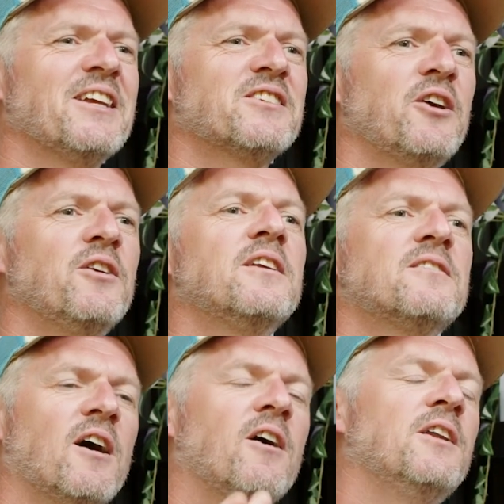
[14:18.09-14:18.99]
So it's
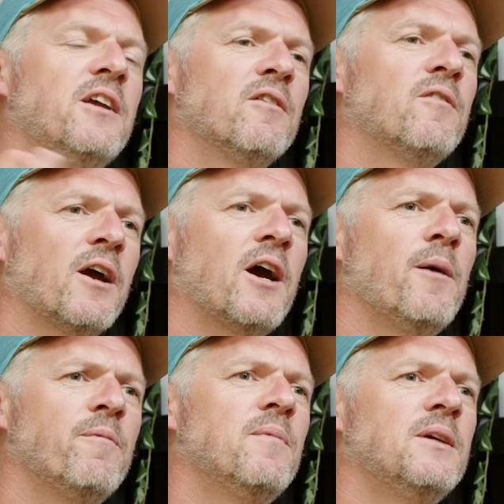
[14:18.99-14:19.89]
that idea of, like,
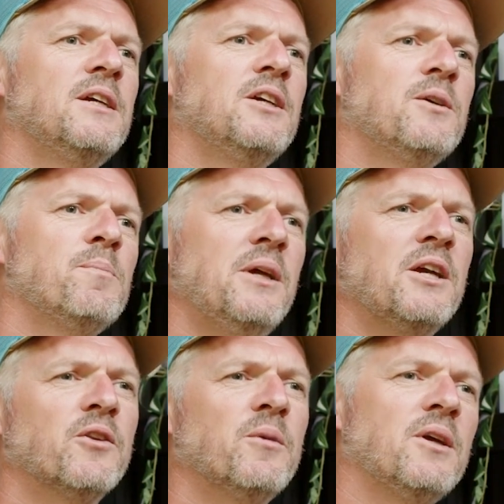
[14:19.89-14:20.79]
I'm being
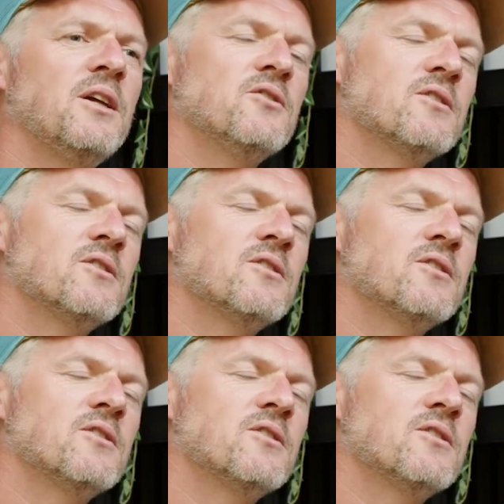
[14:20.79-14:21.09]
on the beach.